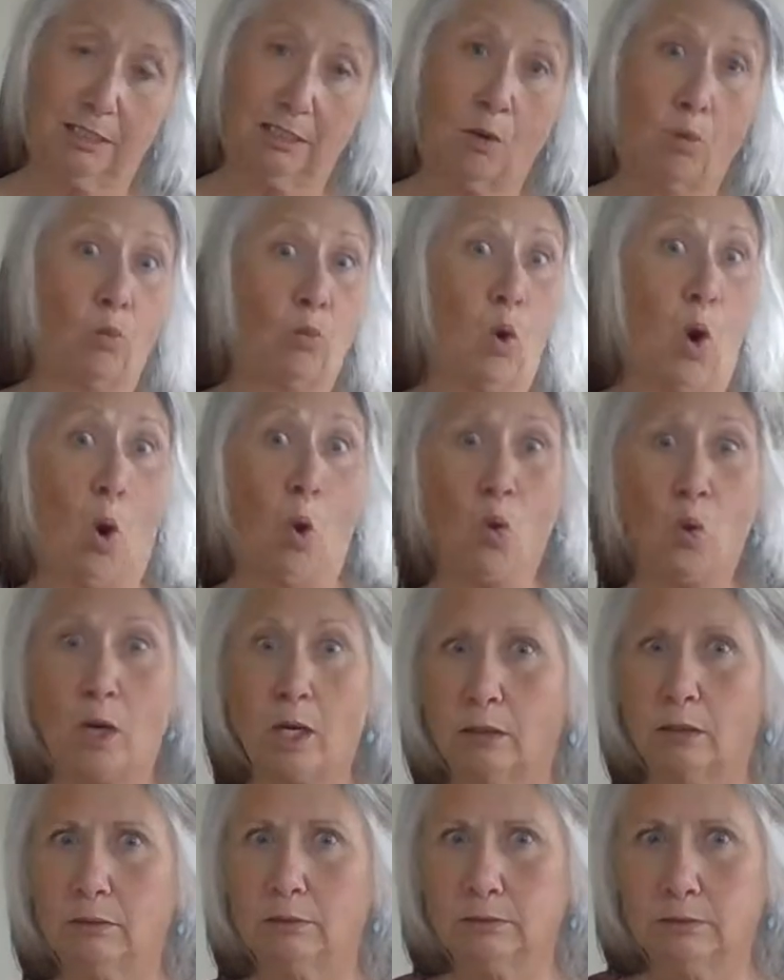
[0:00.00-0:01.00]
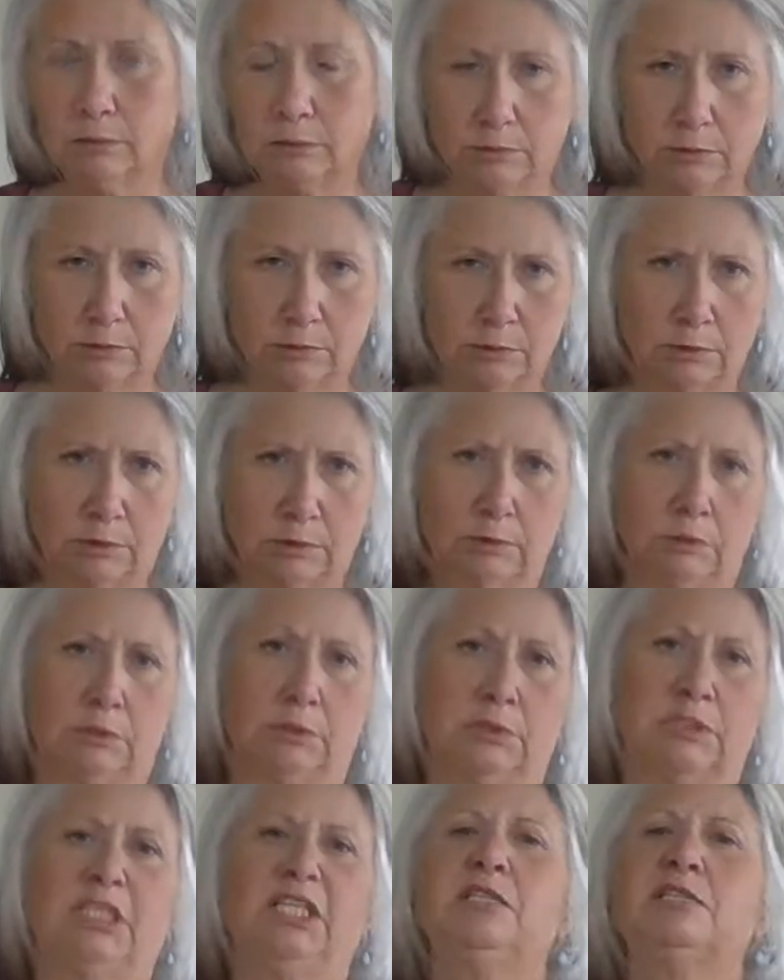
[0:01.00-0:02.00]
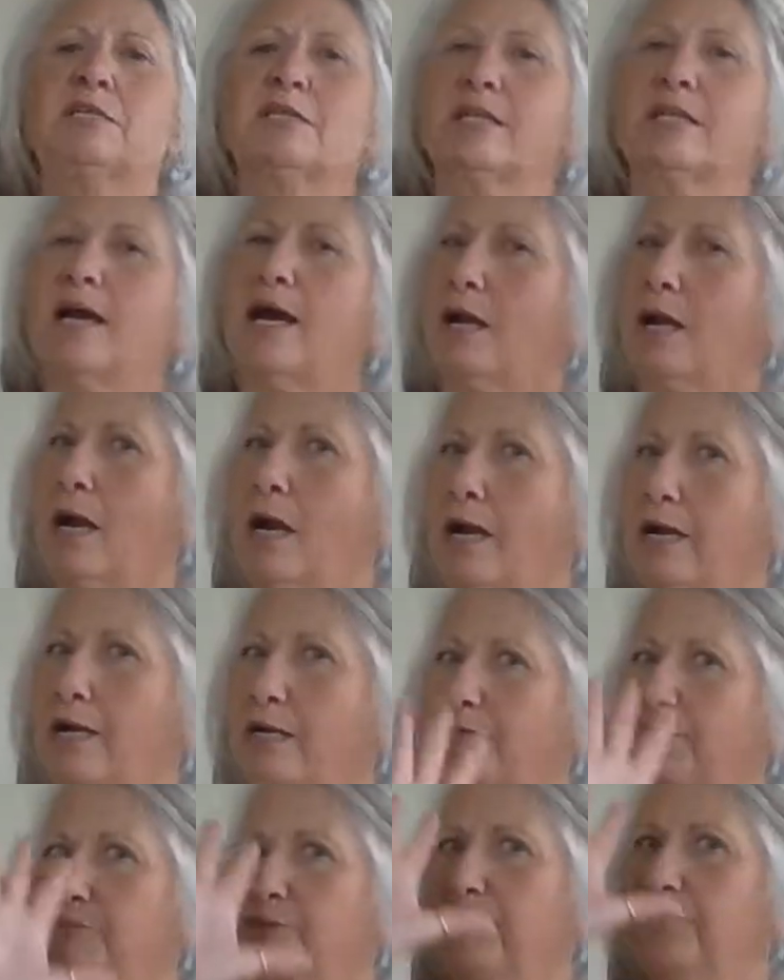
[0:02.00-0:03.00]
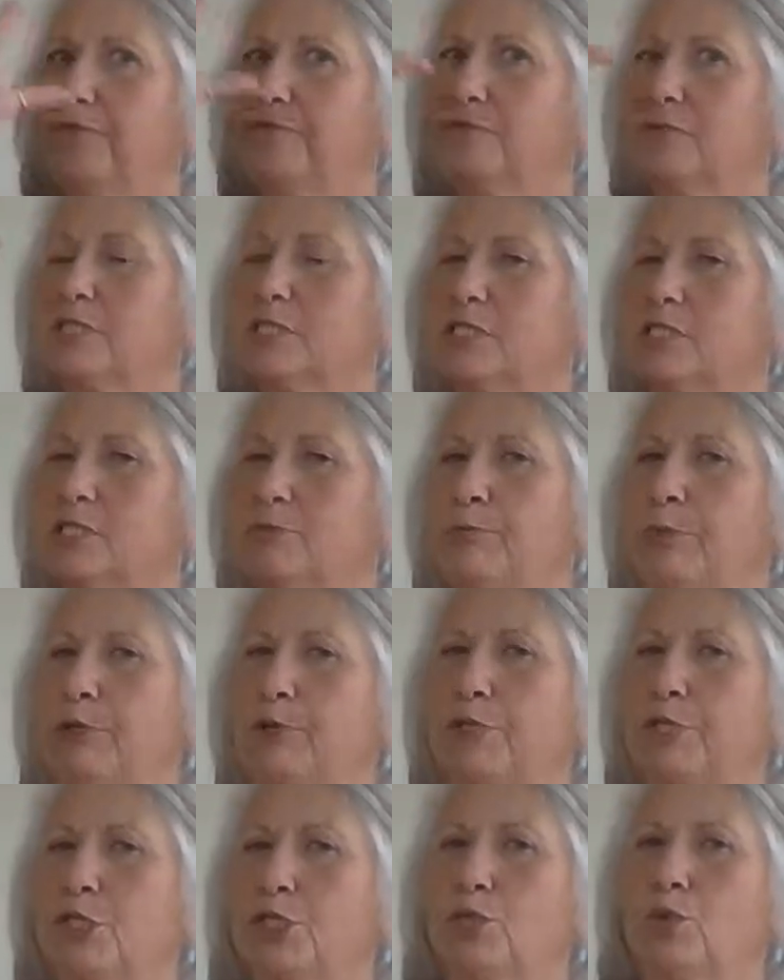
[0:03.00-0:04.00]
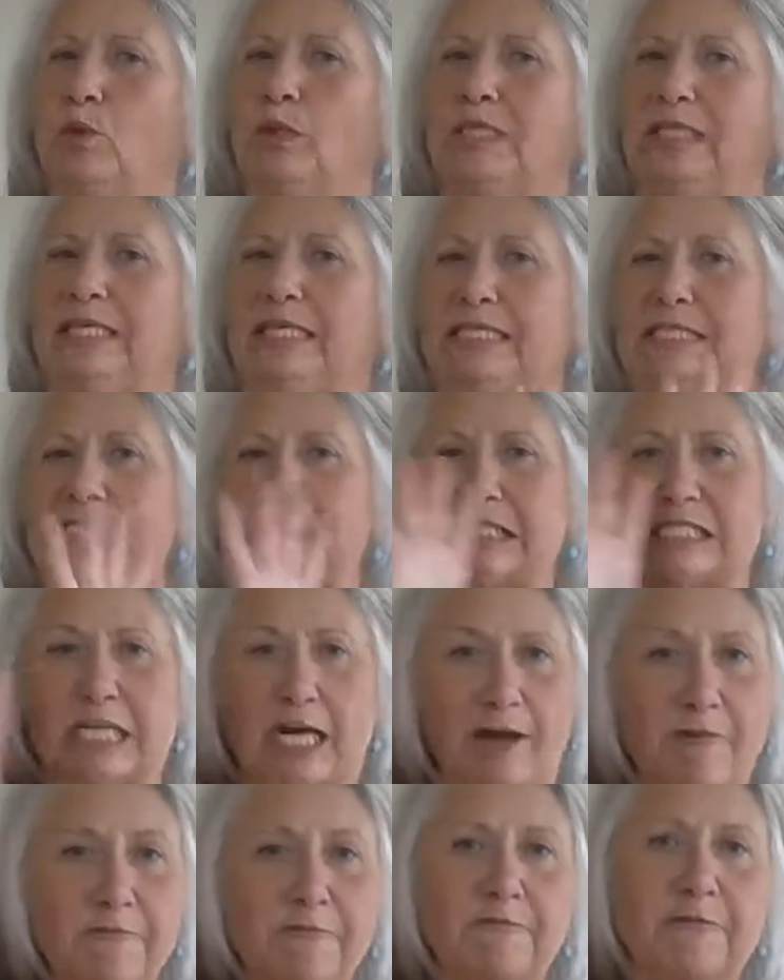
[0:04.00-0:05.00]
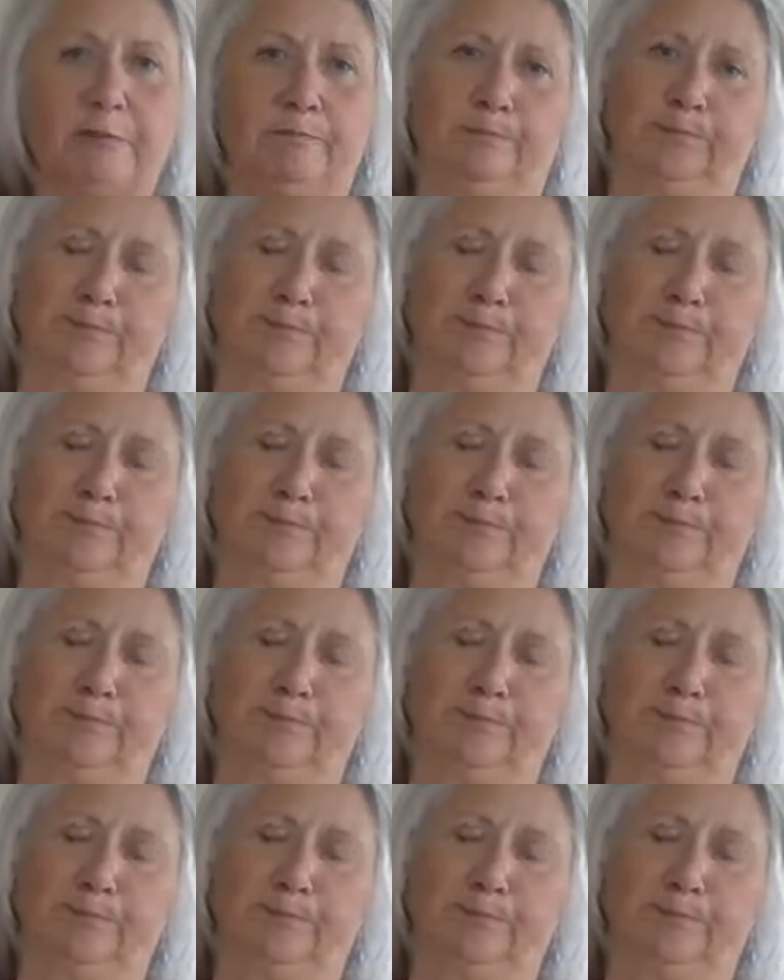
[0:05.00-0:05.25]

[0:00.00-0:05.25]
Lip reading: woke into that kind of spiritually stuff,